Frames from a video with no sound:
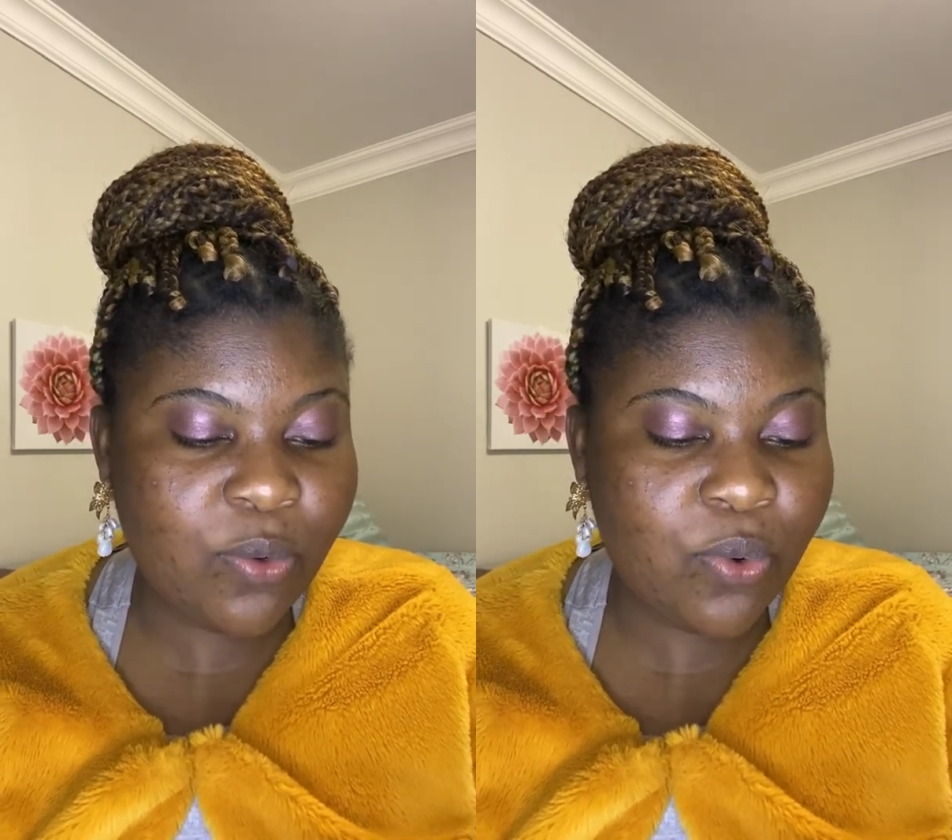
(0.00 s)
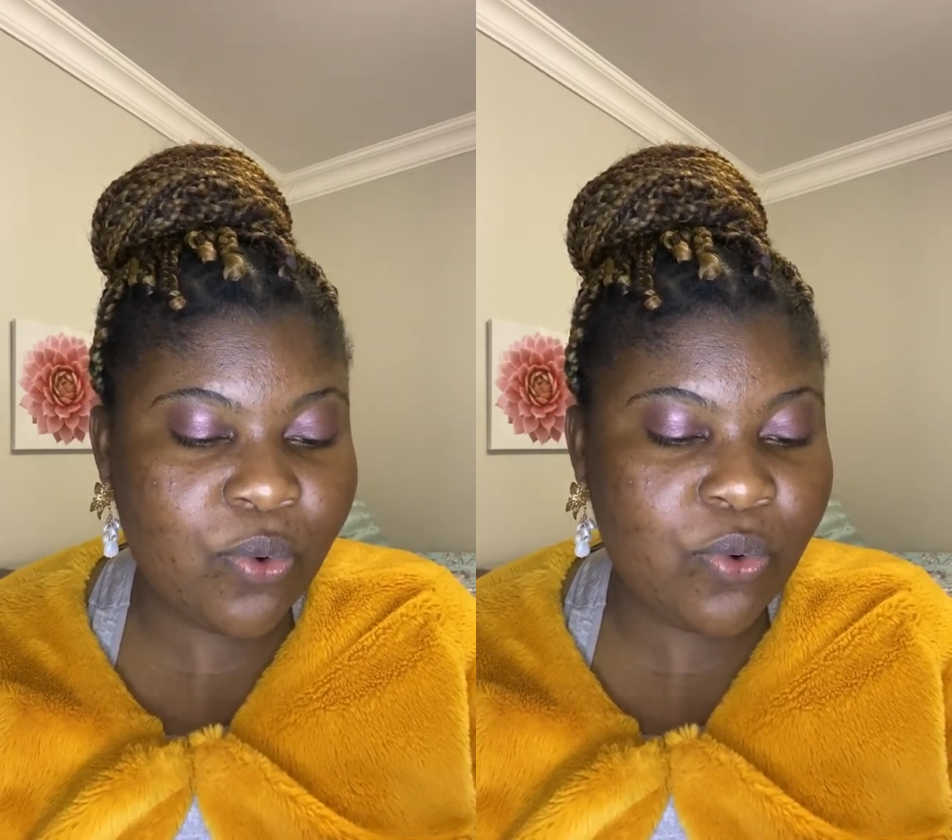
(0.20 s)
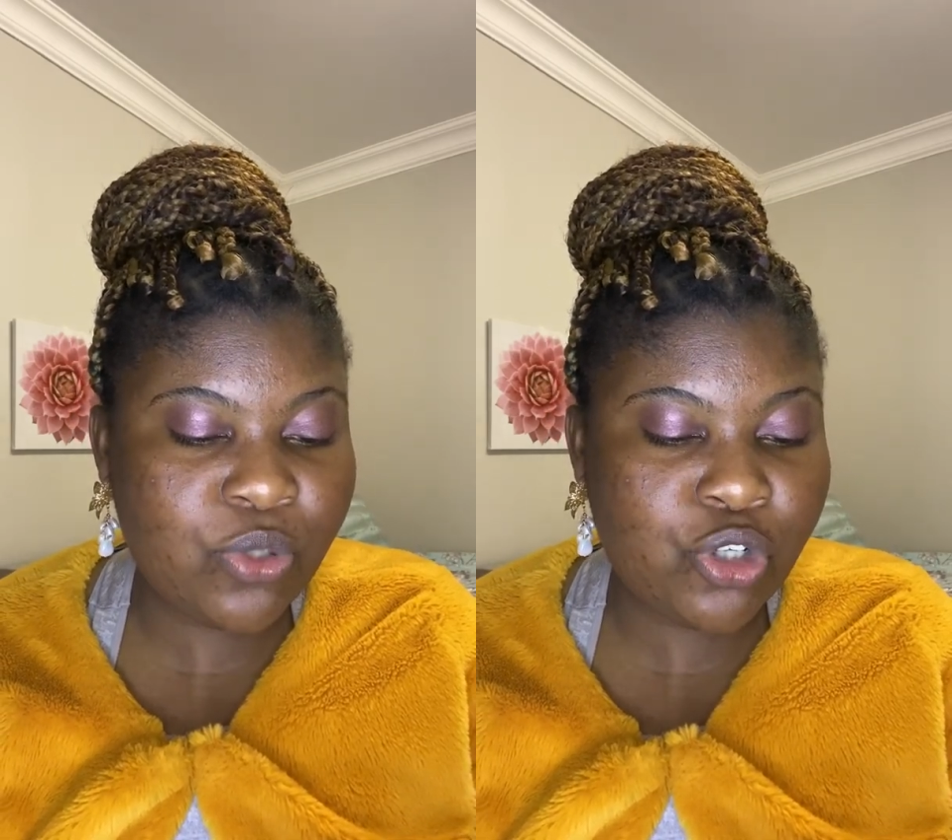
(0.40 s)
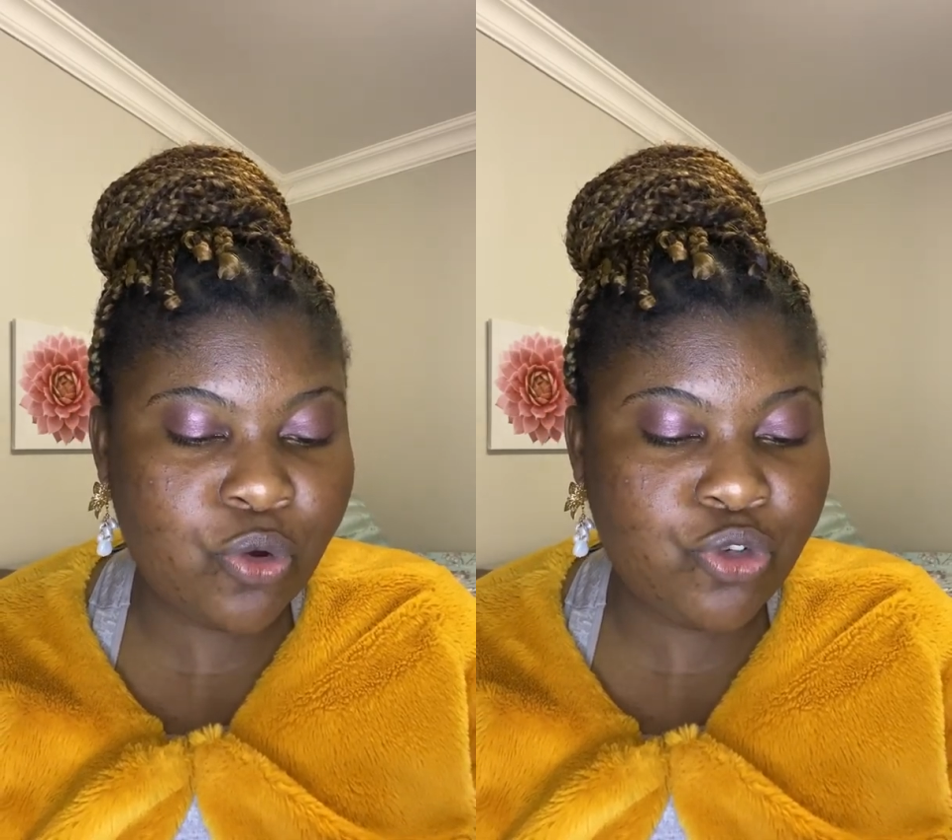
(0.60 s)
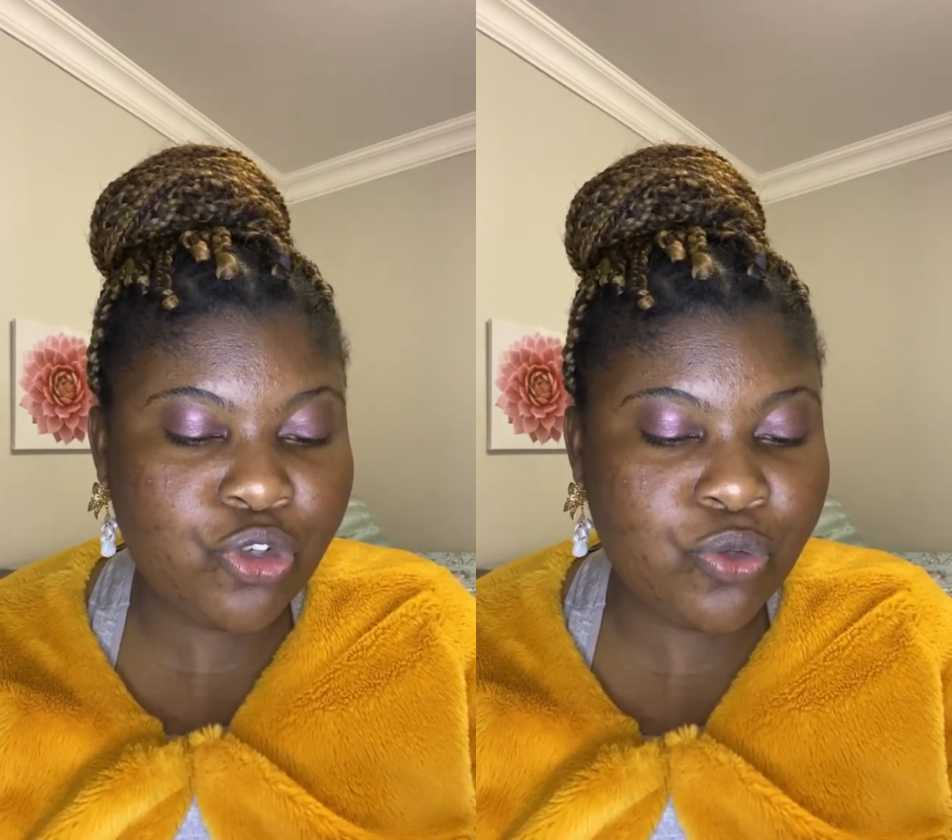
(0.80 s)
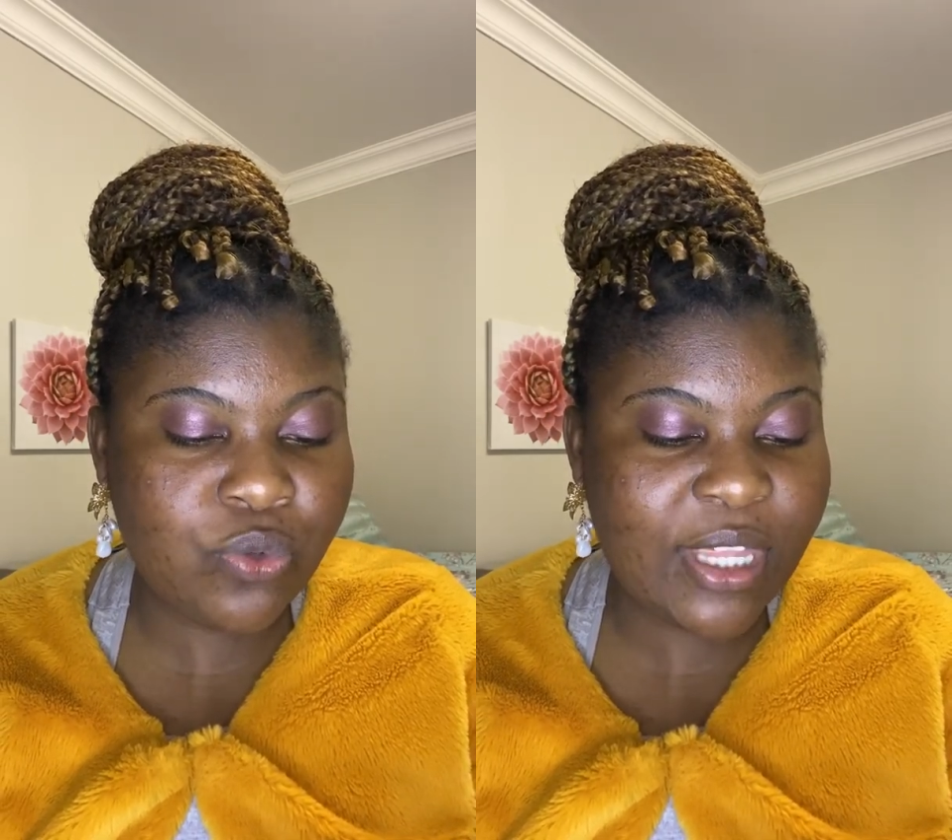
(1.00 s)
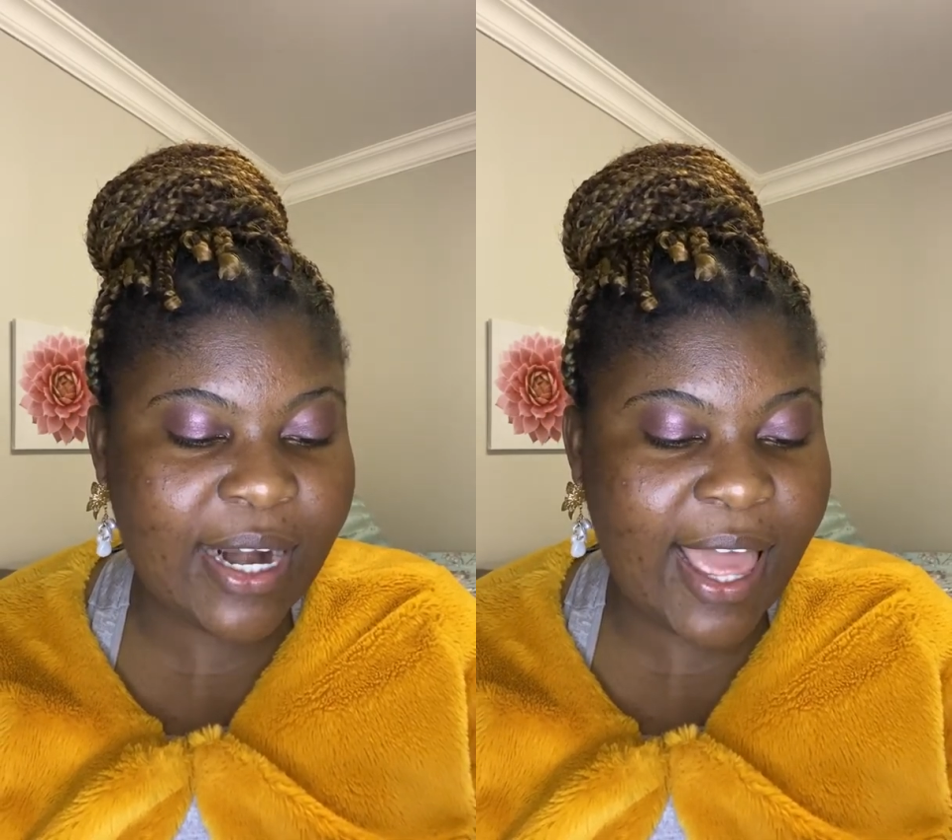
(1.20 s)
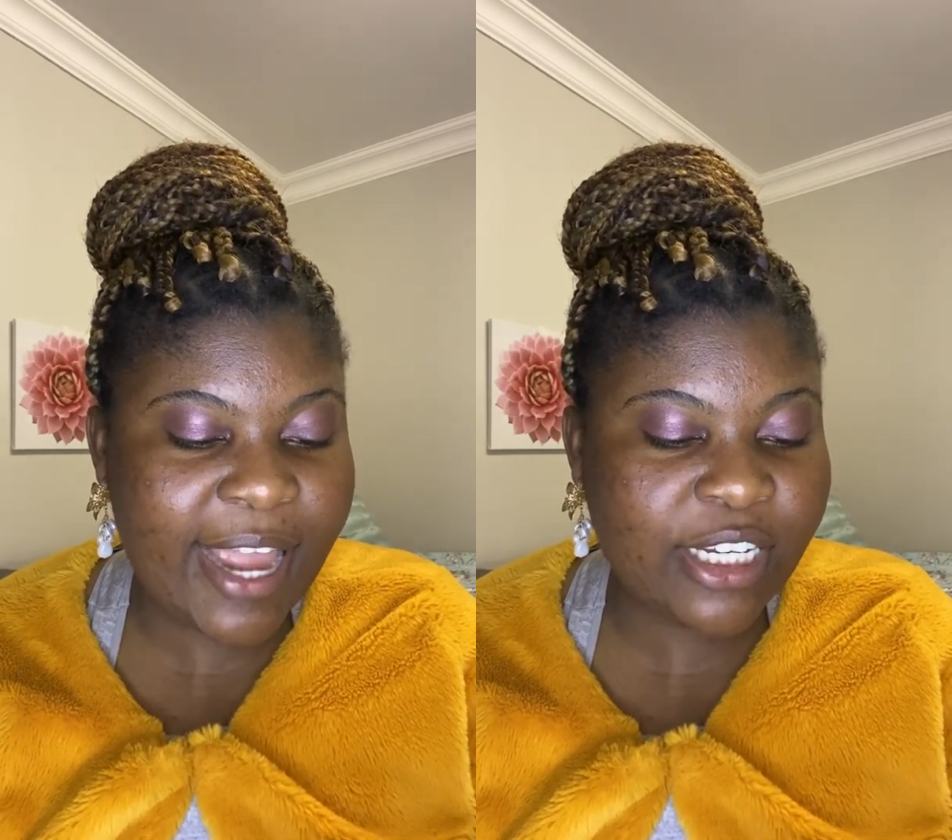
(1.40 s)
who showed you the
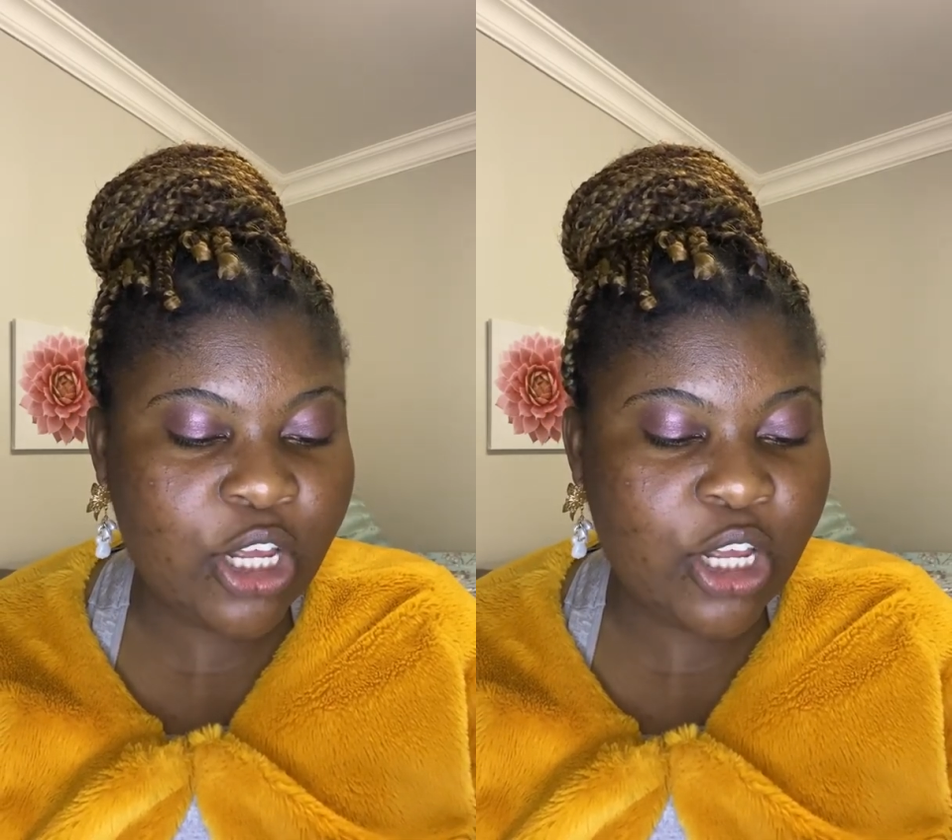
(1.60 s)
light.